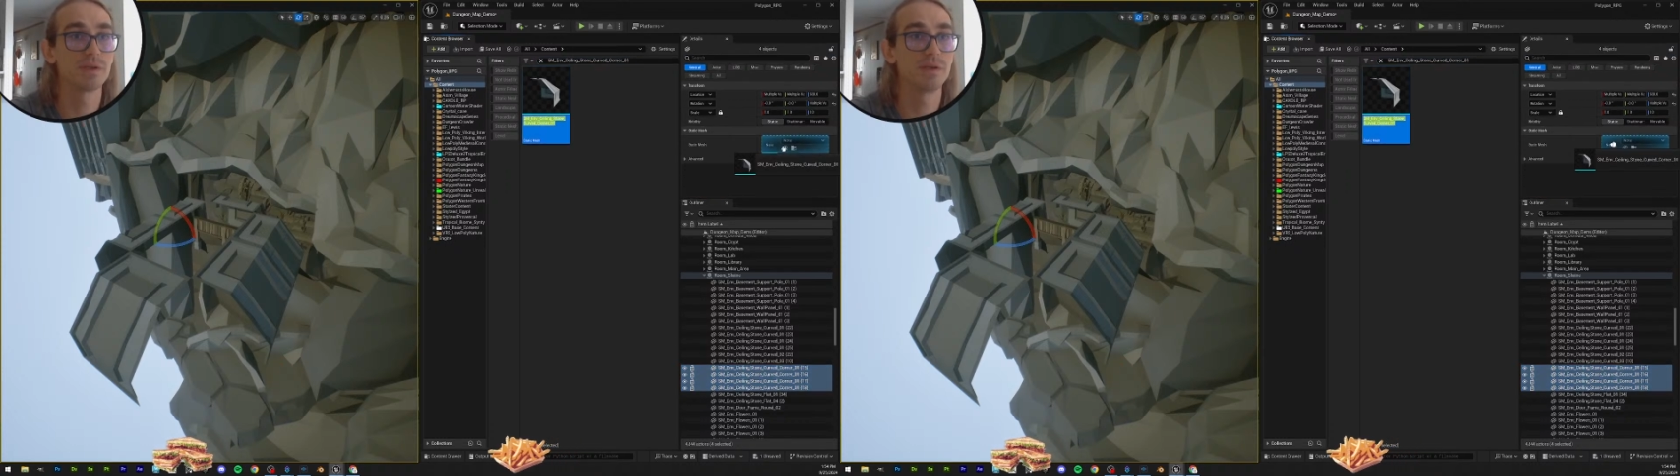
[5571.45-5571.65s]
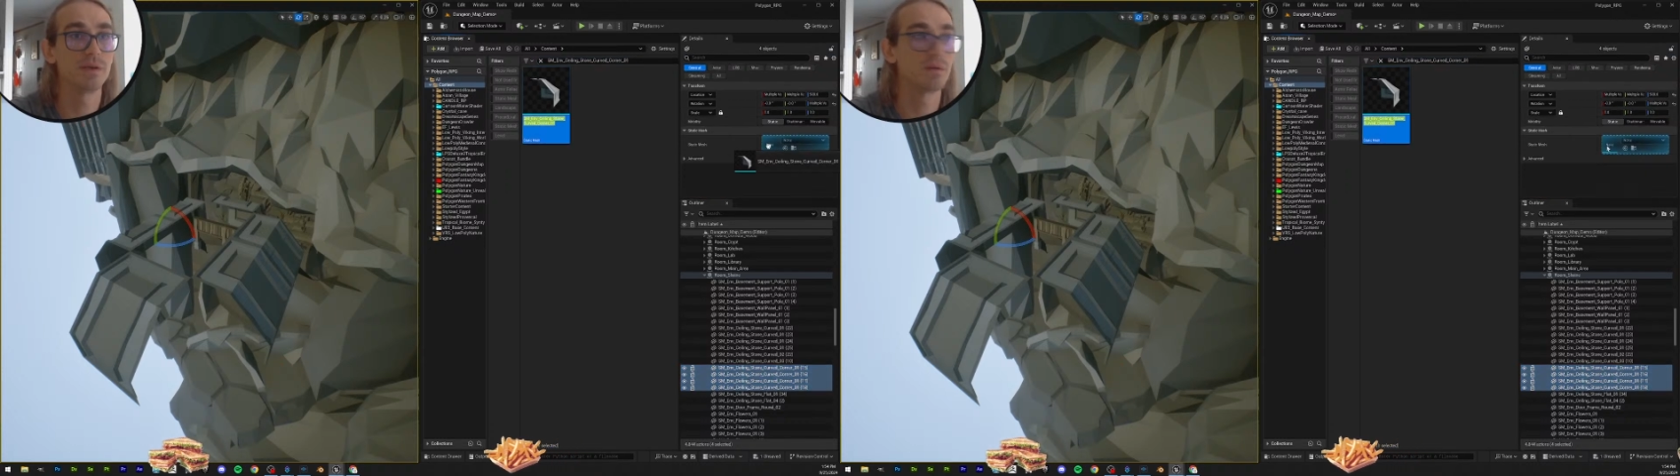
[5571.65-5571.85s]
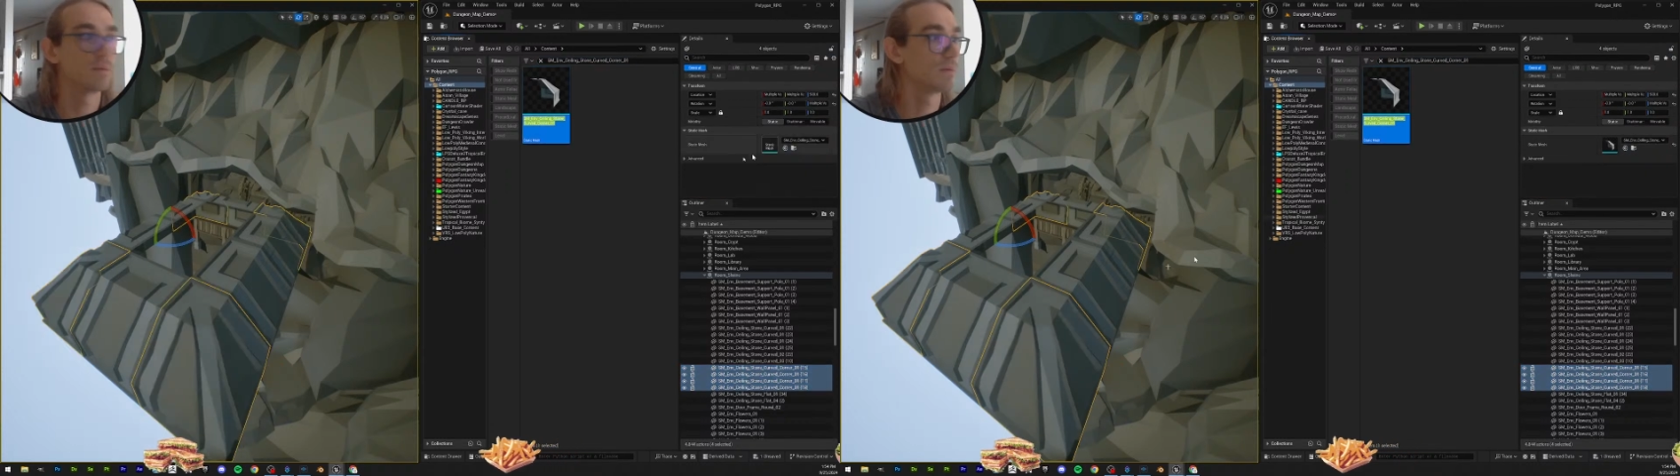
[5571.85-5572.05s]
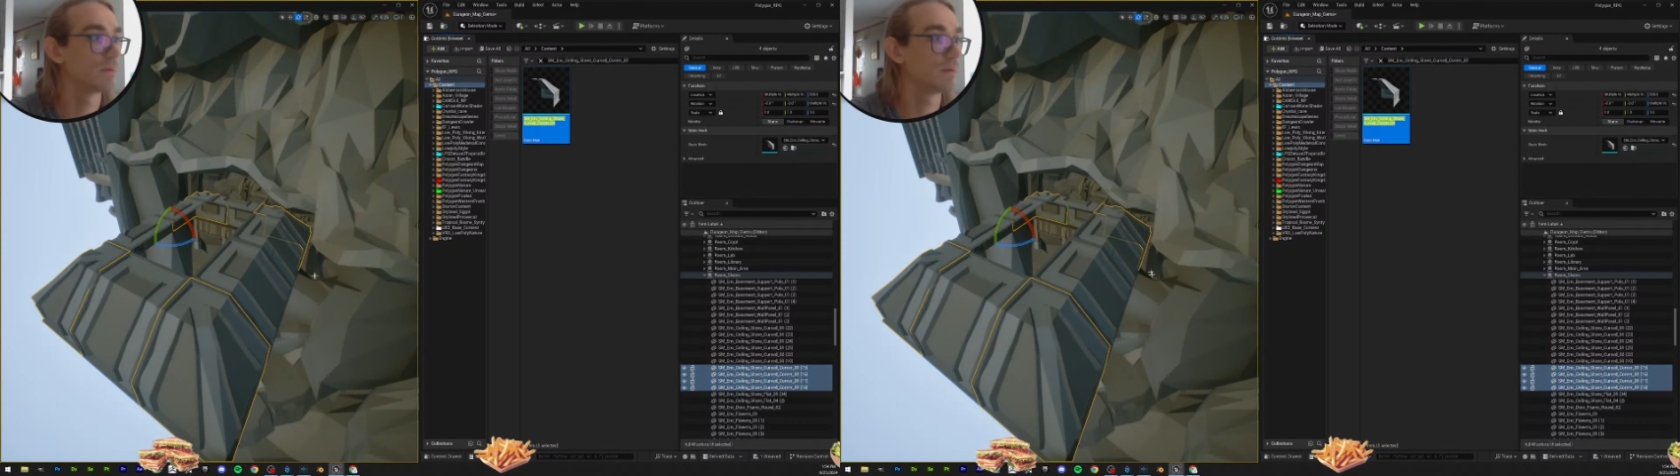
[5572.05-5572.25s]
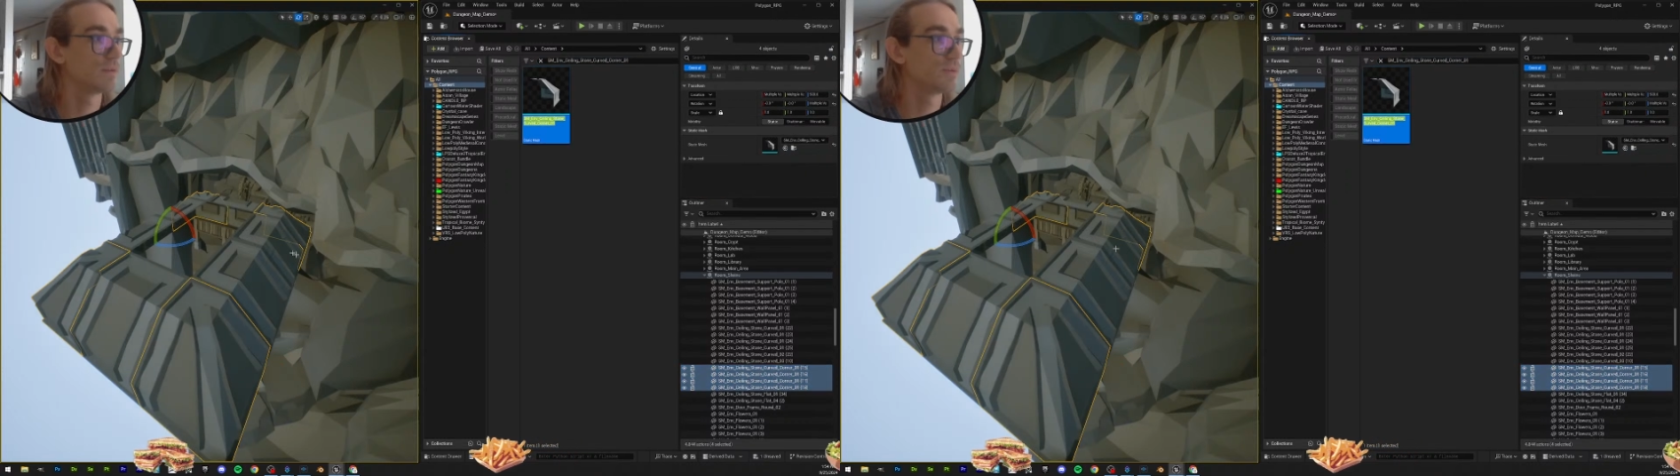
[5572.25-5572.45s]
here.
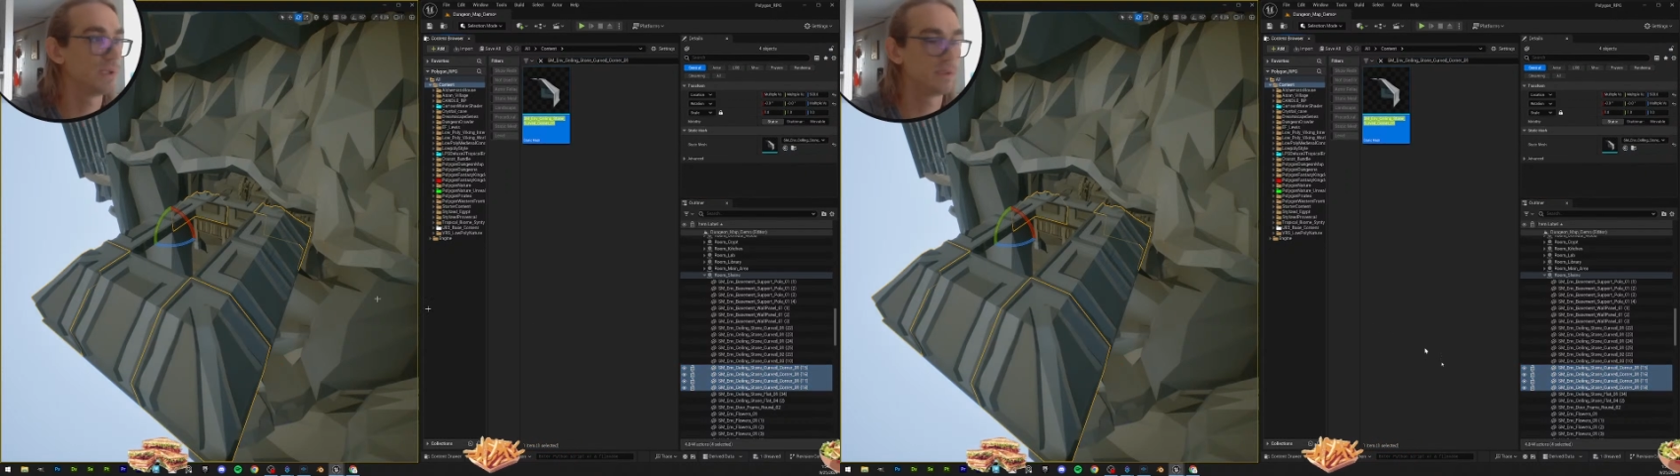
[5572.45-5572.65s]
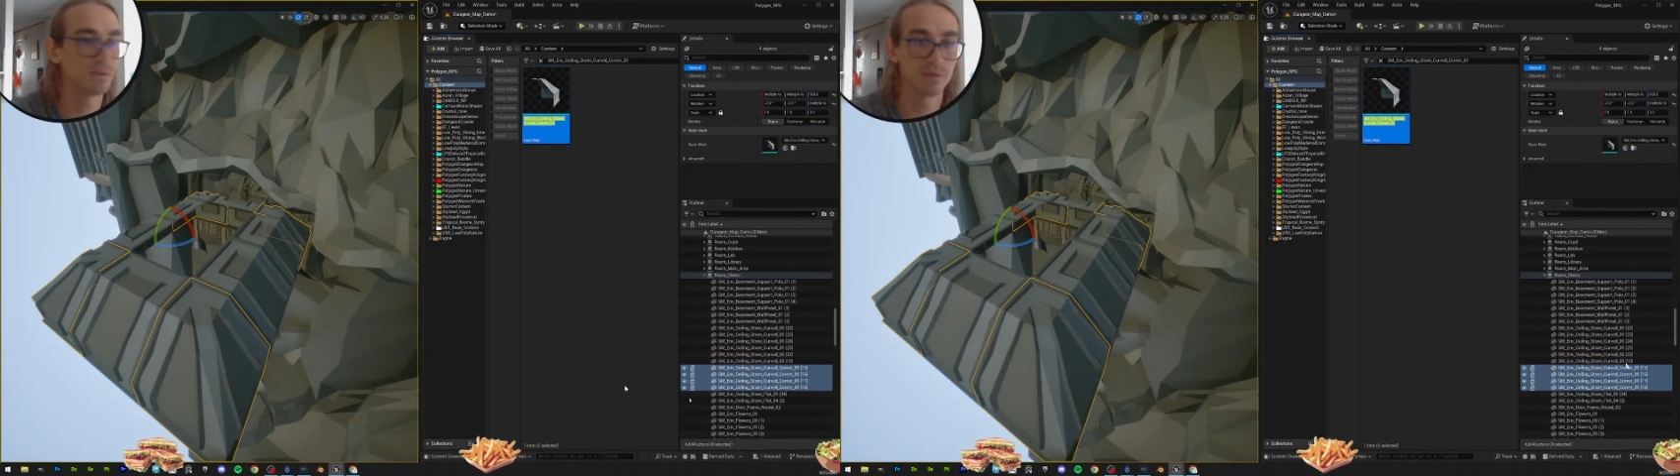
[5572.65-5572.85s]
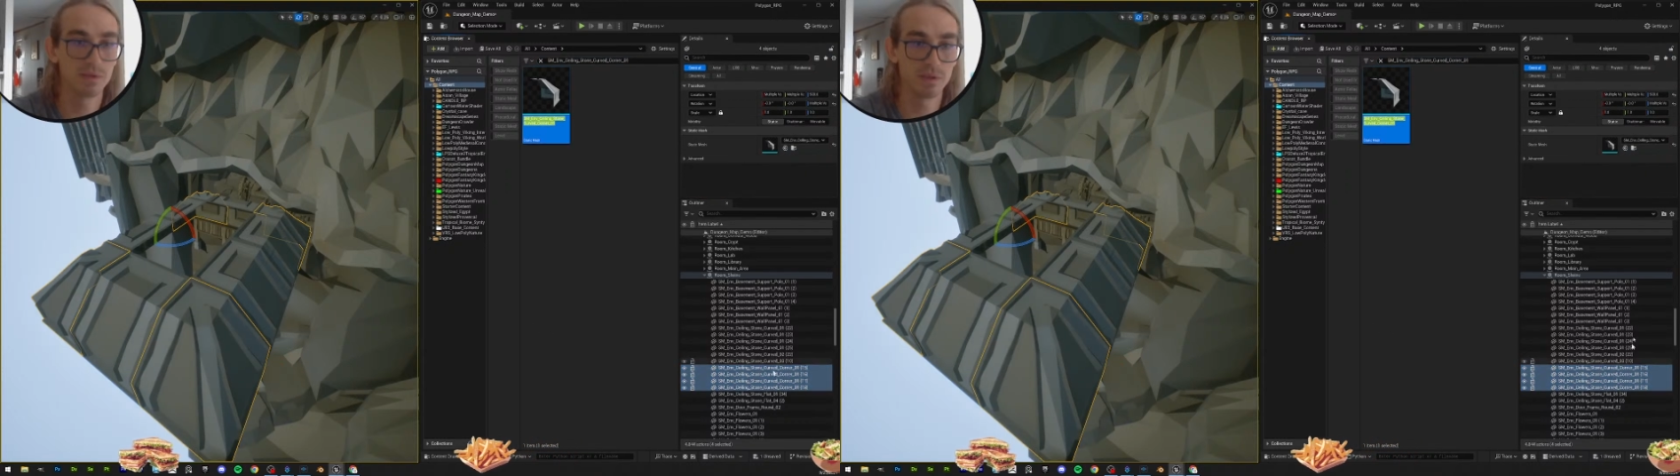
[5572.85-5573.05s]
Sweet.